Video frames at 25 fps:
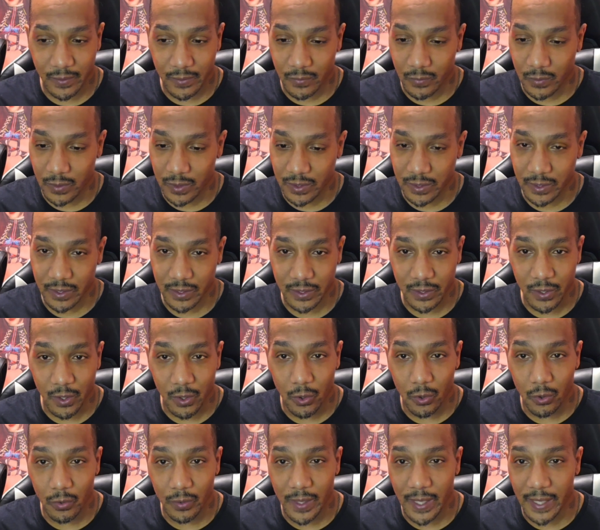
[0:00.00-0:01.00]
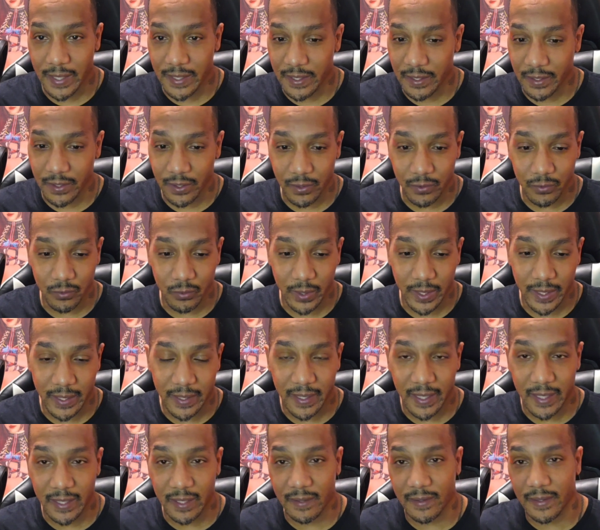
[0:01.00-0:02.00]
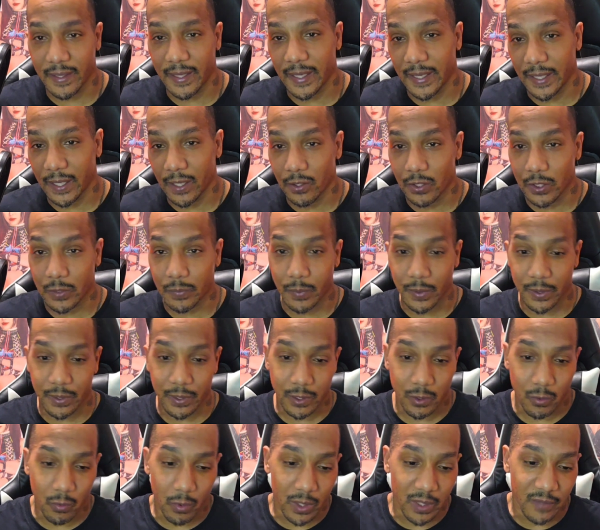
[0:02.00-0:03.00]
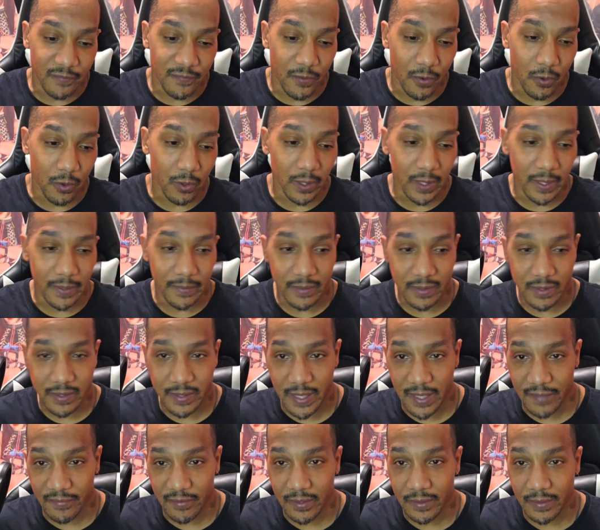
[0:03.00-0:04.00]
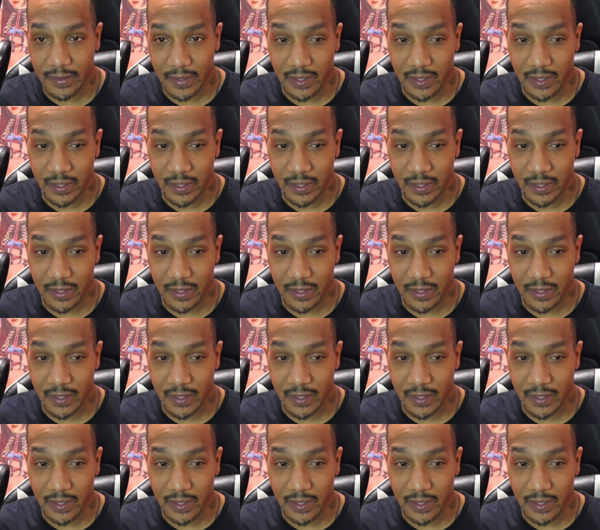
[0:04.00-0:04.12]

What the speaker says: was just gold, and you couldn't read anything else but the 24 and the 7.